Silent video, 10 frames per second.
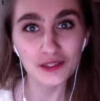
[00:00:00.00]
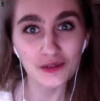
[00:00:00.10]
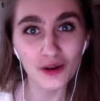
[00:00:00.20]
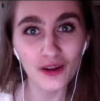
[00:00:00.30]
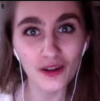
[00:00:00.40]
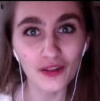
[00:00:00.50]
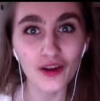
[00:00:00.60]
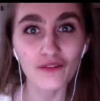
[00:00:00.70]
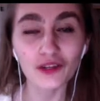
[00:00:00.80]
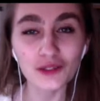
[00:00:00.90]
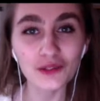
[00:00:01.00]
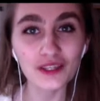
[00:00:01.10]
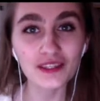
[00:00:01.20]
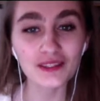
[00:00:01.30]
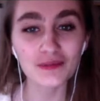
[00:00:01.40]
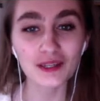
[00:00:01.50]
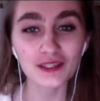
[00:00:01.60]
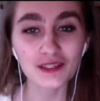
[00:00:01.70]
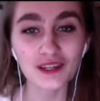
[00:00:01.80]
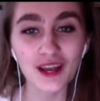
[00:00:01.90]
all virtually this
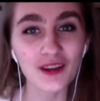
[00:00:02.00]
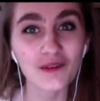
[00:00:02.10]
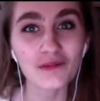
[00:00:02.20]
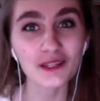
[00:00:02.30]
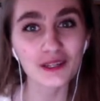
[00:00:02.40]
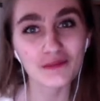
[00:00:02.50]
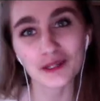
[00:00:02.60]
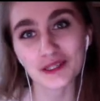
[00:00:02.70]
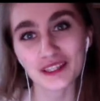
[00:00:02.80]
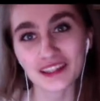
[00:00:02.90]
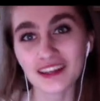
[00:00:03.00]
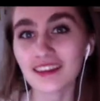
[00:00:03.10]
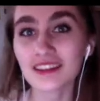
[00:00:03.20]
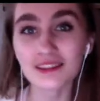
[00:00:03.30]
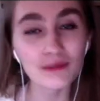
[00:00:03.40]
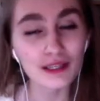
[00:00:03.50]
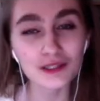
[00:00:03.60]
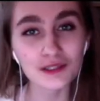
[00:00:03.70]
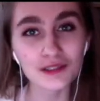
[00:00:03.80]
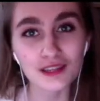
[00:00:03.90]
semester and hopefully in person in the
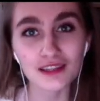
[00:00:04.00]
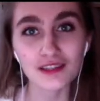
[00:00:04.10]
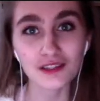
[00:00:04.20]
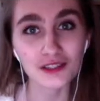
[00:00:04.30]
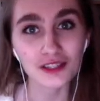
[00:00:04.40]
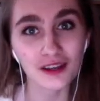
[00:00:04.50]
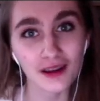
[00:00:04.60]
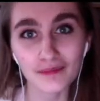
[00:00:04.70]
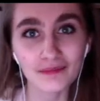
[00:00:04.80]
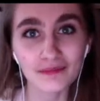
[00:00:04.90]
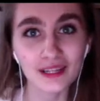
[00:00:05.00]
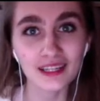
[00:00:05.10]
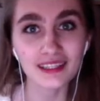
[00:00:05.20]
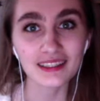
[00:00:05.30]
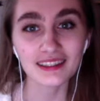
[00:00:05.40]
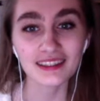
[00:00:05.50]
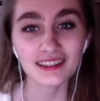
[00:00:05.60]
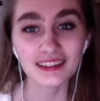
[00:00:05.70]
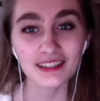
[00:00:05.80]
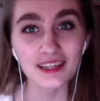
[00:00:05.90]
semesters and years to come.
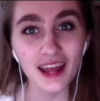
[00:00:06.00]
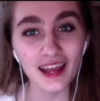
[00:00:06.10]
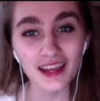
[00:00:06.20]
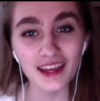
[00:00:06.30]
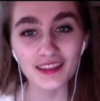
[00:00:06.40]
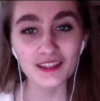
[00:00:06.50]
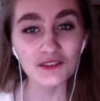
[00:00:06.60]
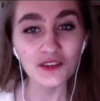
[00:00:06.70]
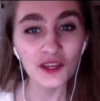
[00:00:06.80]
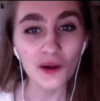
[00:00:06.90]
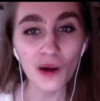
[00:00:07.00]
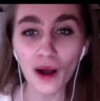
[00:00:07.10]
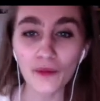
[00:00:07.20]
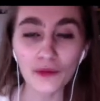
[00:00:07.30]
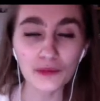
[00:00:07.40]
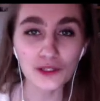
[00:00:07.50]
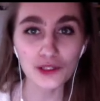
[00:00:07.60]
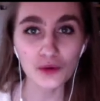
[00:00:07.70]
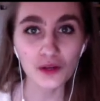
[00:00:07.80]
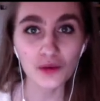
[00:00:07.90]
Today, in this video, I will be
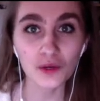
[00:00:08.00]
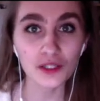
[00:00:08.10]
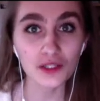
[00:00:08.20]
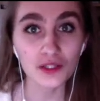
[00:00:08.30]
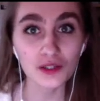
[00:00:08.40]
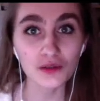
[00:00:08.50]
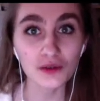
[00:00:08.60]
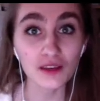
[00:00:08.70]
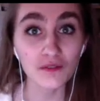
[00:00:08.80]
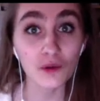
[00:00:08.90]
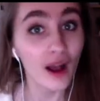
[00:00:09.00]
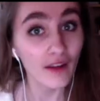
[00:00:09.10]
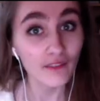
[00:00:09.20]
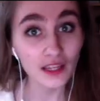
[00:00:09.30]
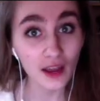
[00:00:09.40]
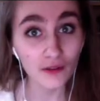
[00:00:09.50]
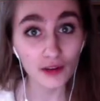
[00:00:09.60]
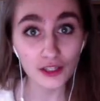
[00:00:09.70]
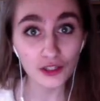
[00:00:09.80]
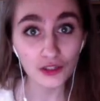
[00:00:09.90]
showing what to do if you haven't yet
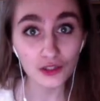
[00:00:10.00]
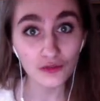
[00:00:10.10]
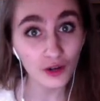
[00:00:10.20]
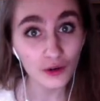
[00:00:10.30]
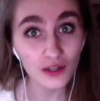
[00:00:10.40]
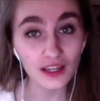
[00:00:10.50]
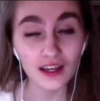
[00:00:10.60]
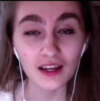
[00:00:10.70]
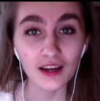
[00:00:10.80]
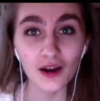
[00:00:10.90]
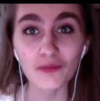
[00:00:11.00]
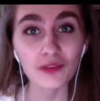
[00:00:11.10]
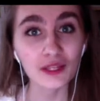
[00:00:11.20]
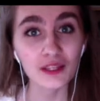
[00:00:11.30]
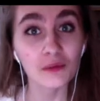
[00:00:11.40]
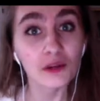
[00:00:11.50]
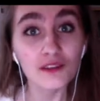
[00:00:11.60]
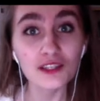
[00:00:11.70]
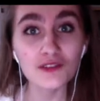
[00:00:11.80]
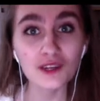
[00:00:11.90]
registered to vote. Hopefully in the
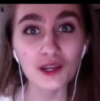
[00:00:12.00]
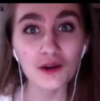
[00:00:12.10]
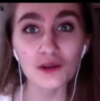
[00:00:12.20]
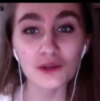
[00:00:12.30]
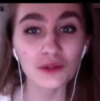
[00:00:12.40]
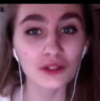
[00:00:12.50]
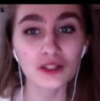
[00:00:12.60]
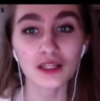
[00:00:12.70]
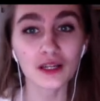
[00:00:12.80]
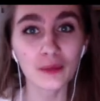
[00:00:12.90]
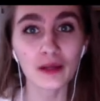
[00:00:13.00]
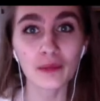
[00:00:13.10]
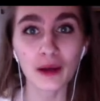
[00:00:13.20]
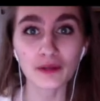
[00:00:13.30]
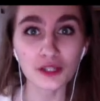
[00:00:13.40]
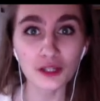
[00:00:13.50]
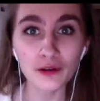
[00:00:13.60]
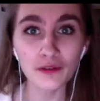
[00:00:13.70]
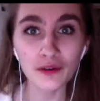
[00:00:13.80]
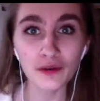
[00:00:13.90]
previous video, you learned a little bit about
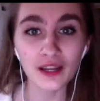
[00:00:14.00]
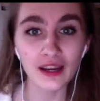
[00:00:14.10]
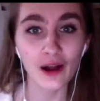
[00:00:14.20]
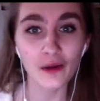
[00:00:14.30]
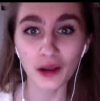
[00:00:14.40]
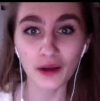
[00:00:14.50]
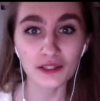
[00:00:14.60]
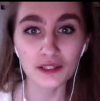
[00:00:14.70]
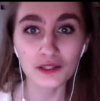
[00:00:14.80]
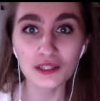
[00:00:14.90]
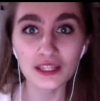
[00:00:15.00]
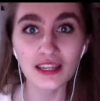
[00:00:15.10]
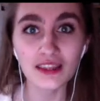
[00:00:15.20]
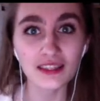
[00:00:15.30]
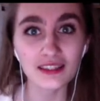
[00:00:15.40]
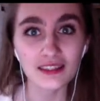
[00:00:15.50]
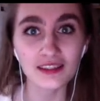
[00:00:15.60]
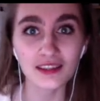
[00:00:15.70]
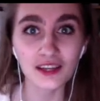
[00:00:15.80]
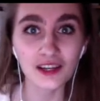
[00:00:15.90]
TurboVote and how Brown is using it this
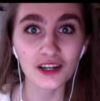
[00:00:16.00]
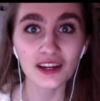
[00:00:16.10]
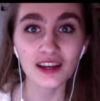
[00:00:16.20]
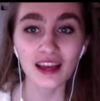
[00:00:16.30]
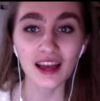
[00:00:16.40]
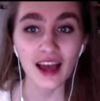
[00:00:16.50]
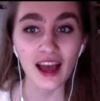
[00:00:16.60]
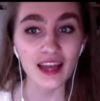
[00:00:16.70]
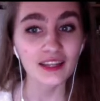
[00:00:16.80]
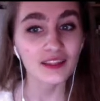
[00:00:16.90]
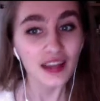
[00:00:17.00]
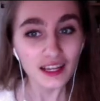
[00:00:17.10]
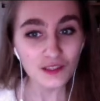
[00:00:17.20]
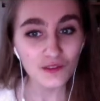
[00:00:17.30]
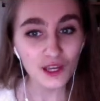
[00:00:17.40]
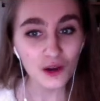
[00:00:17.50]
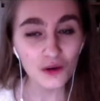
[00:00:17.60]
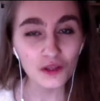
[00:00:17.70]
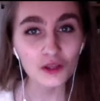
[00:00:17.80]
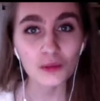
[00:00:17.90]
year. And in the next video,
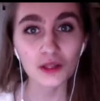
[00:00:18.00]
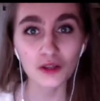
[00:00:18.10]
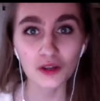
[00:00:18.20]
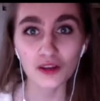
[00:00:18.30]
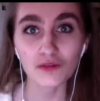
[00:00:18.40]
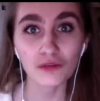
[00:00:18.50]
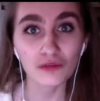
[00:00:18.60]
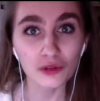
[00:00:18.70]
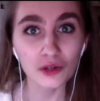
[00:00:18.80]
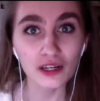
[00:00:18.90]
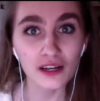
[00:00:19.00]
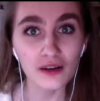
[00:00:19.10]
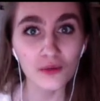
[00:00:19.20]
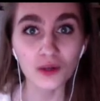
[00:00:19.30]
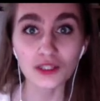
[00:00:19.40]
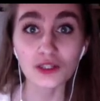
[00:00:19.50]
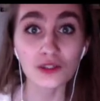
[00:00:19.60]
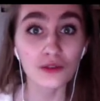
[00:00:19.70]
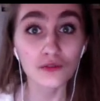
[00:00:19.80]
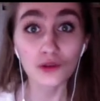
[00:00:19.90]
you'll be learning from Floria what to do
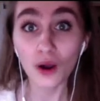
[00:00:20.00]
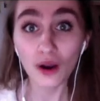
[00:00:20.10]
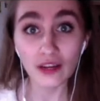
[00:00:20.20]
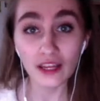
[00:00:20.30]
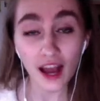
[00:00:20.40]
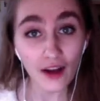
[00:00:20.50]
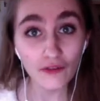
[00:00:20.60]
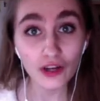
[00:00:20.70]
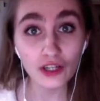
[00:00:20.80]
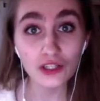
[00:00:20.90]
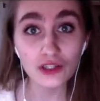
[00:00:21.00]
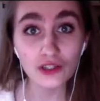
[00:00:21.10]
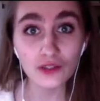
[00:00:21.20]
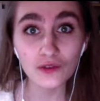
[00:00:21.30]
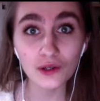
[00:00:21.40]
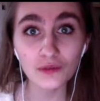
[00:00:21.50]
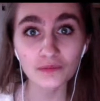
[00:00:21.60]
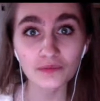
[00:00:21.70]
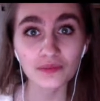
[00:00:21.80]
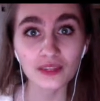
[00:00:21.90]
if you already have registered to vote
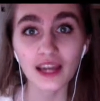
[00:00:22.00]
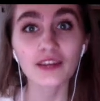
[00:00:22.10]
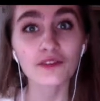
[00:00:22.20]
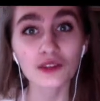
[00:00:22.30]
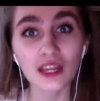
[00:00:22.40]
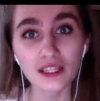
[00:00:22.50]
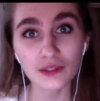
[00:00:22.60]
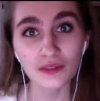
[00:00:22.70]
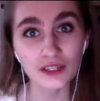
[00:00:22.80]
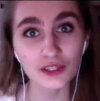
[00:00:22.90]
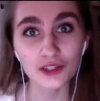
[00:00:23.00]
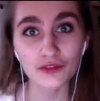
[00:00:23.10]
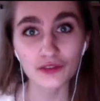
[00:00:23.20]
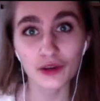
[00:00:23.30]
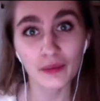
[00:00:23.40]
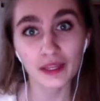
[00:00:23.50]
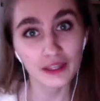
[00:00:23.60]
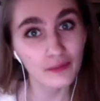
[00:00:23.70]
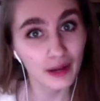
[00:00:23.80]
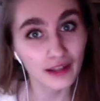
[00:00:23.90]
and if you'd like to register for a mail-in
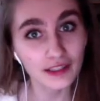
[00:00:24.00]
ballot.